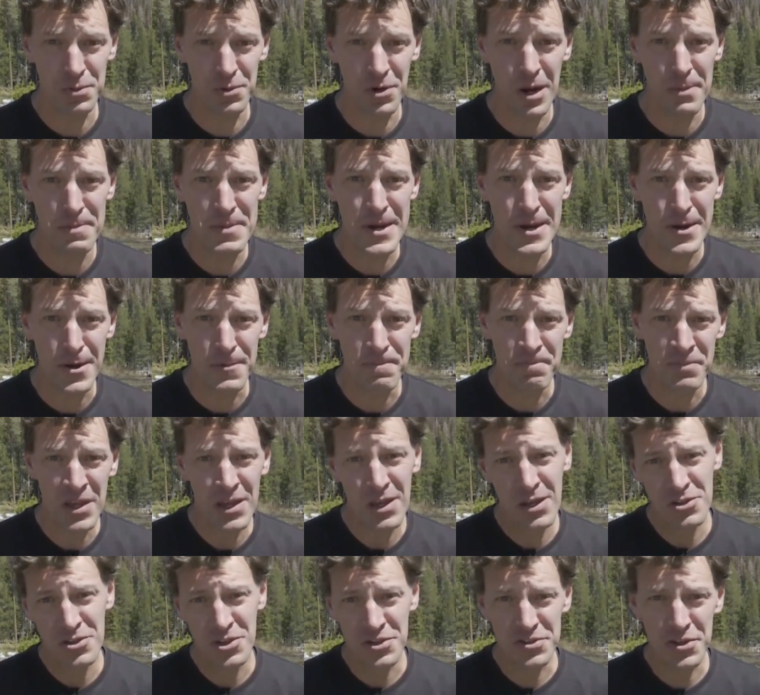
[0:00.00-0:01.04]
We're up here
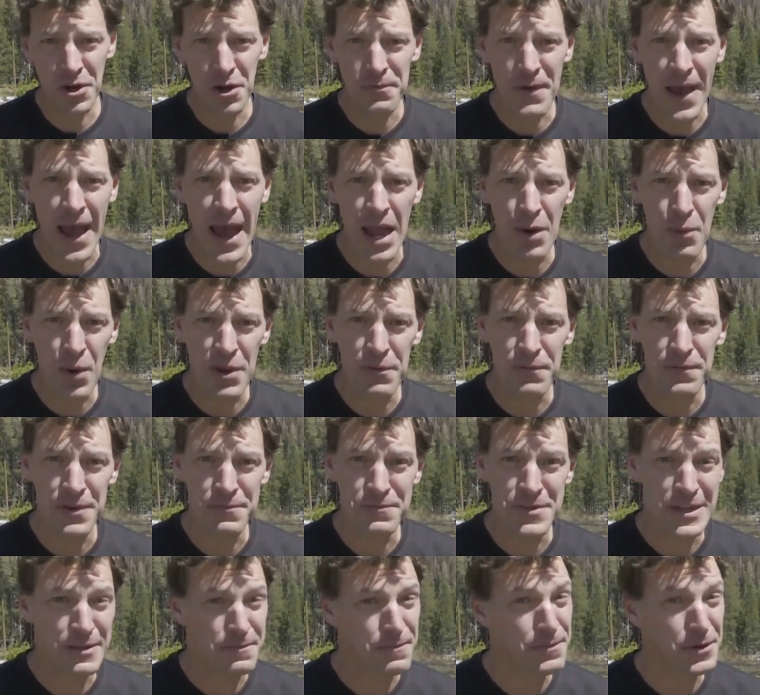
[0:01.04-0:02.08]
just off Highway
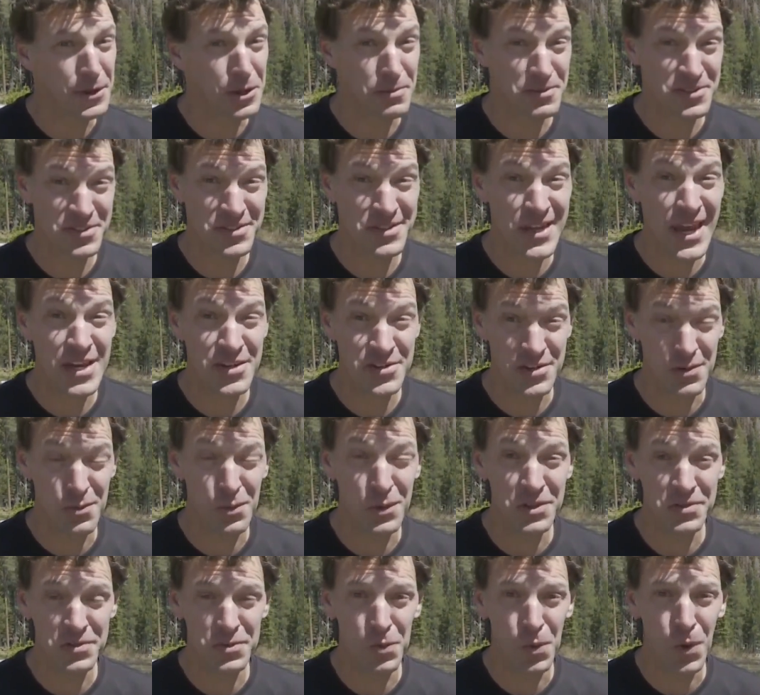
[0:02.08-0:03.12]
50 at Phillips Station.
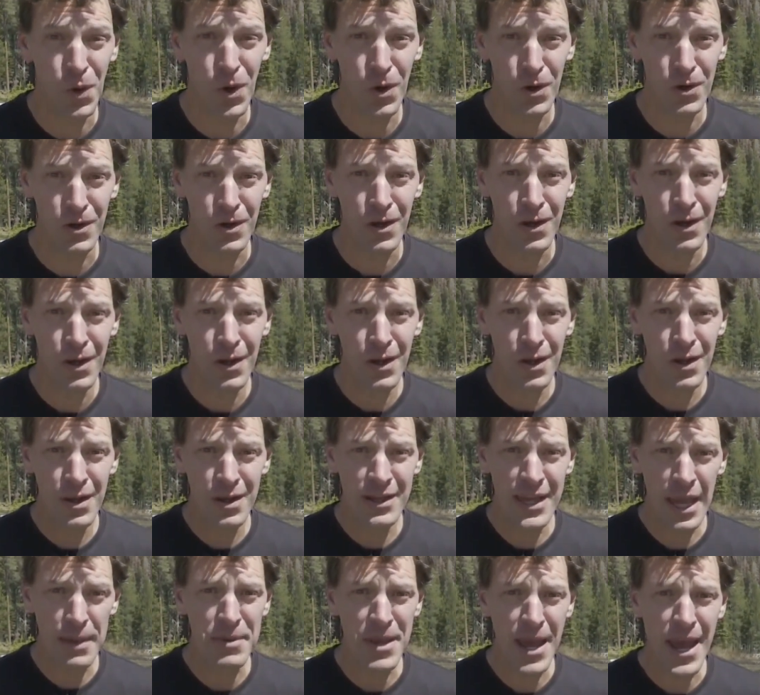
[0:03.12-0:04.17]
Wilson Walker,
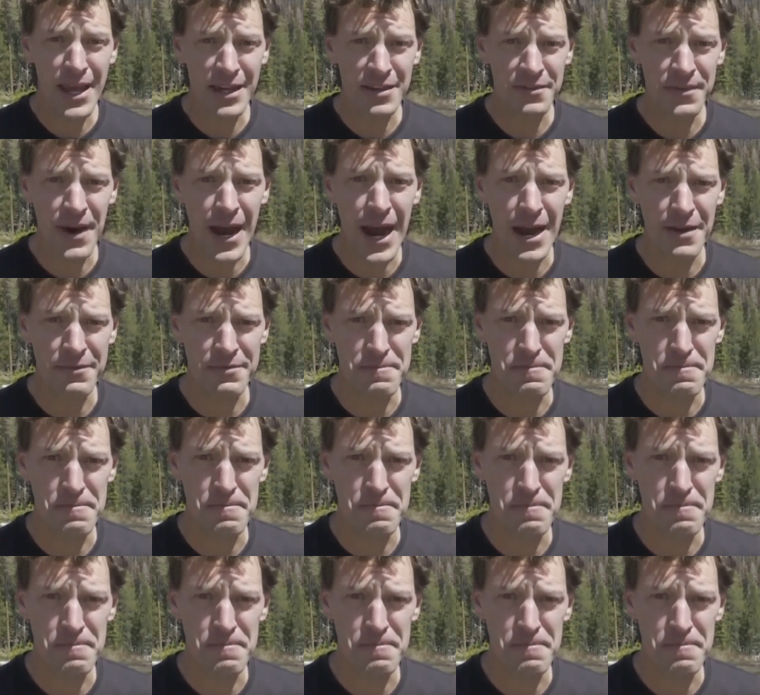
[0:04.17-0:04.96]
KPIX 5.